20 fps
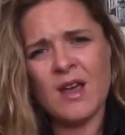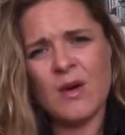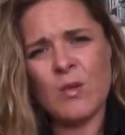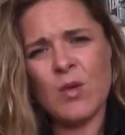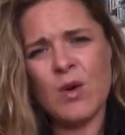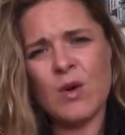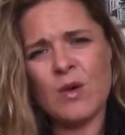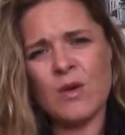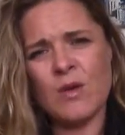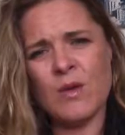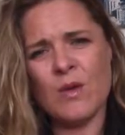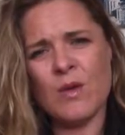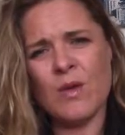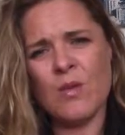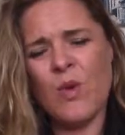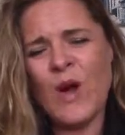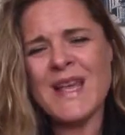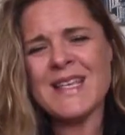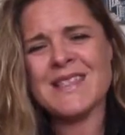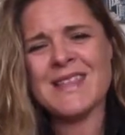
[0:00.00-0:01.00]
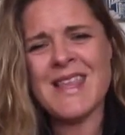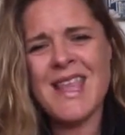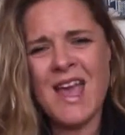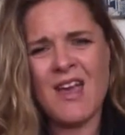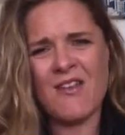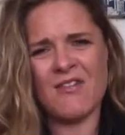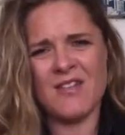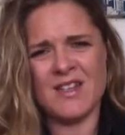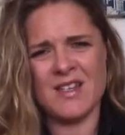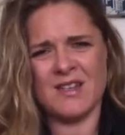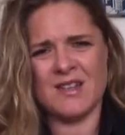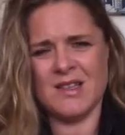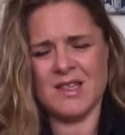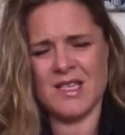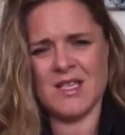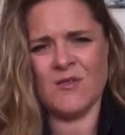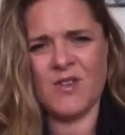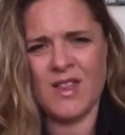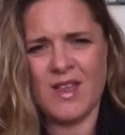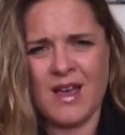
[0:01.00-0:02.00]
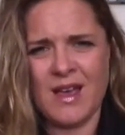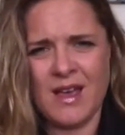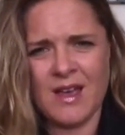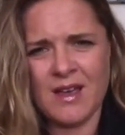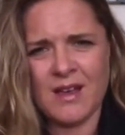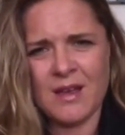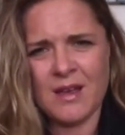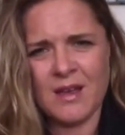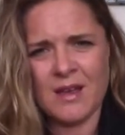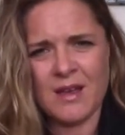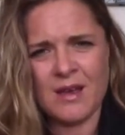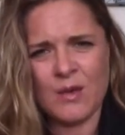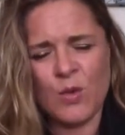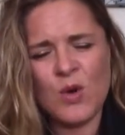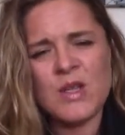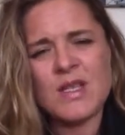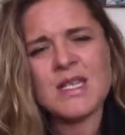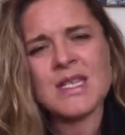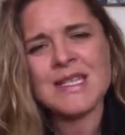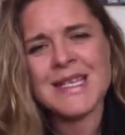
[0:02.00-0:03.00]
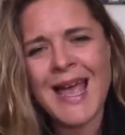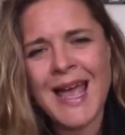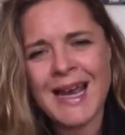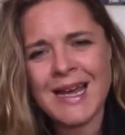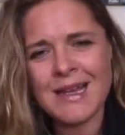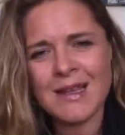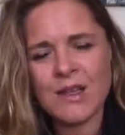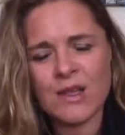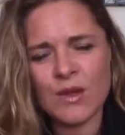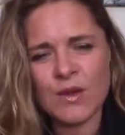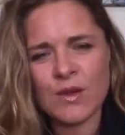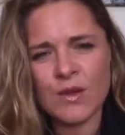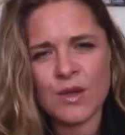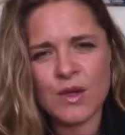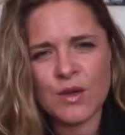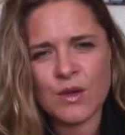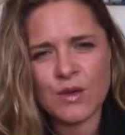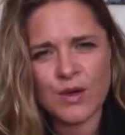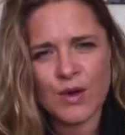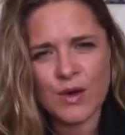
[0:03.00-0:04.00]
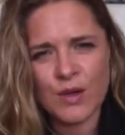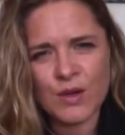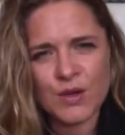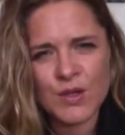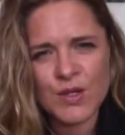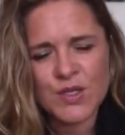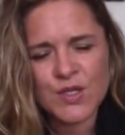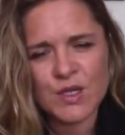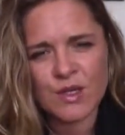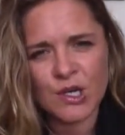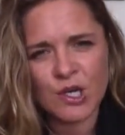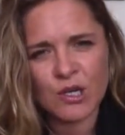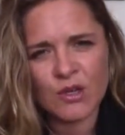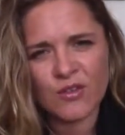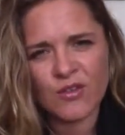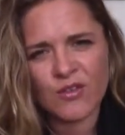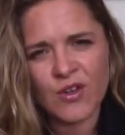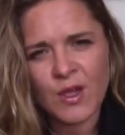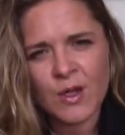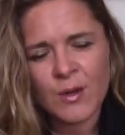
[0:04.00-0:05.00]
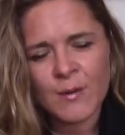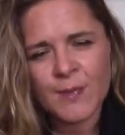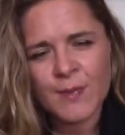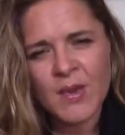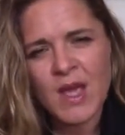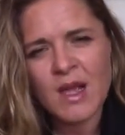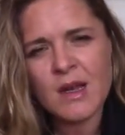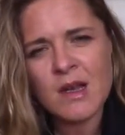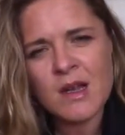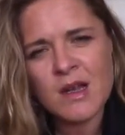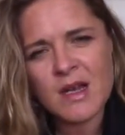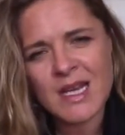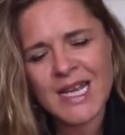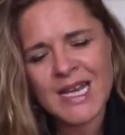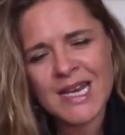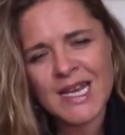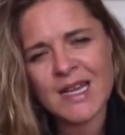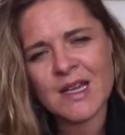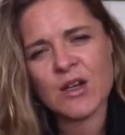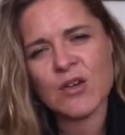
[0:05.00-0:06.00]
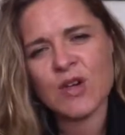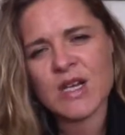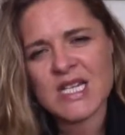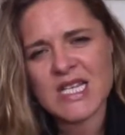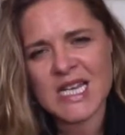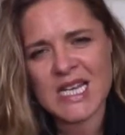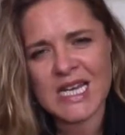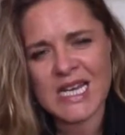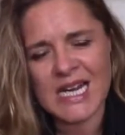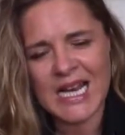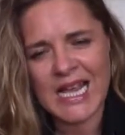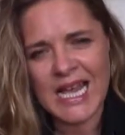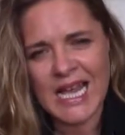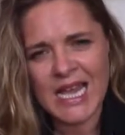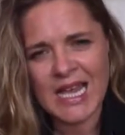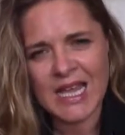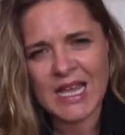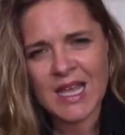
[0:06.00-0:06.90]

well, where's the evidence for that? What's telling you that you're not good enough? And look at it critically.